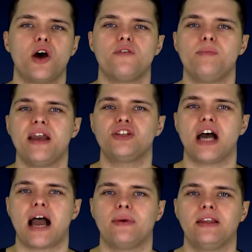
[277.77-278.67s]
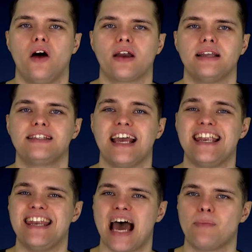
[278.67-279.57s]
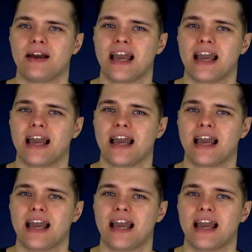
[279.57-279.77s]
of Major Harry Larkins in Napa,